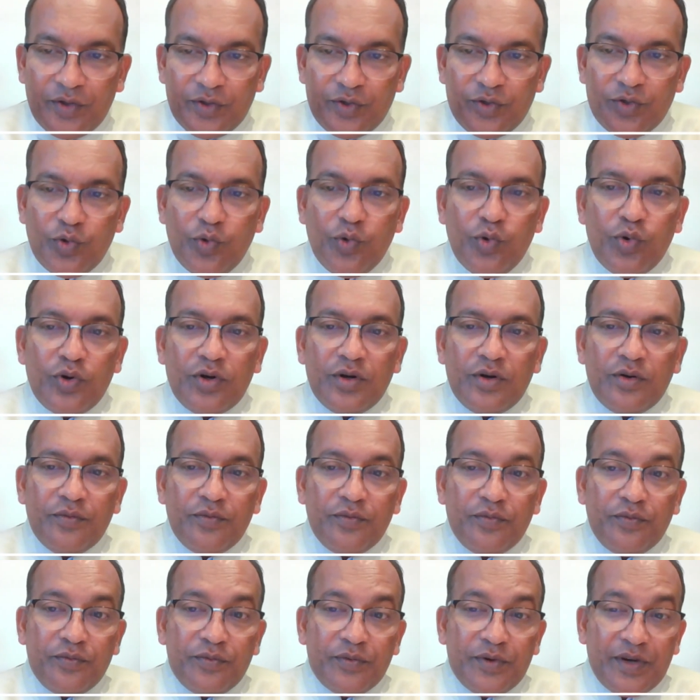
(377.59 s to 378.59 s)
June
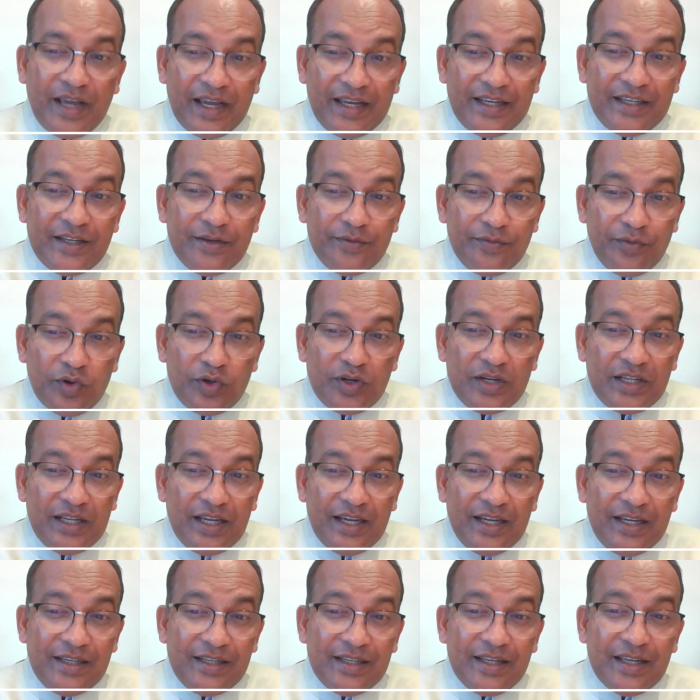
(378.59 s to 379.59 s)

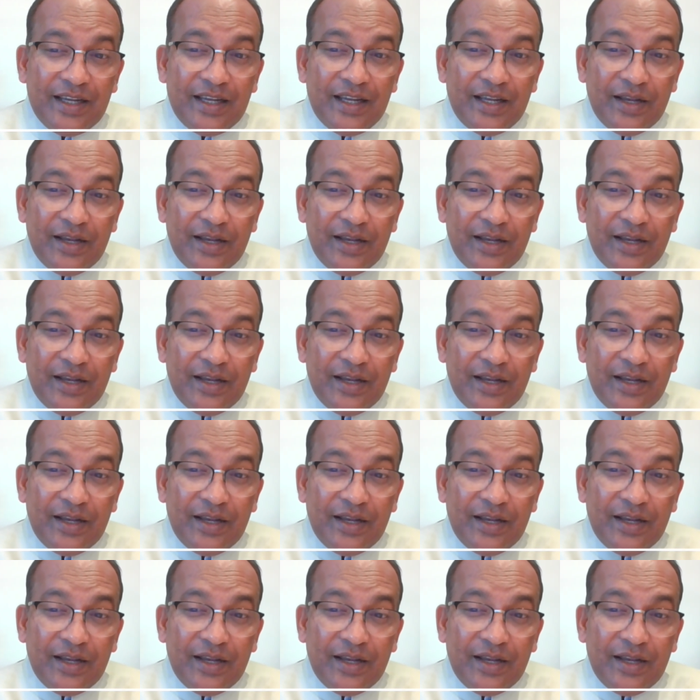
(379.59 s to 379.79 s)
1948.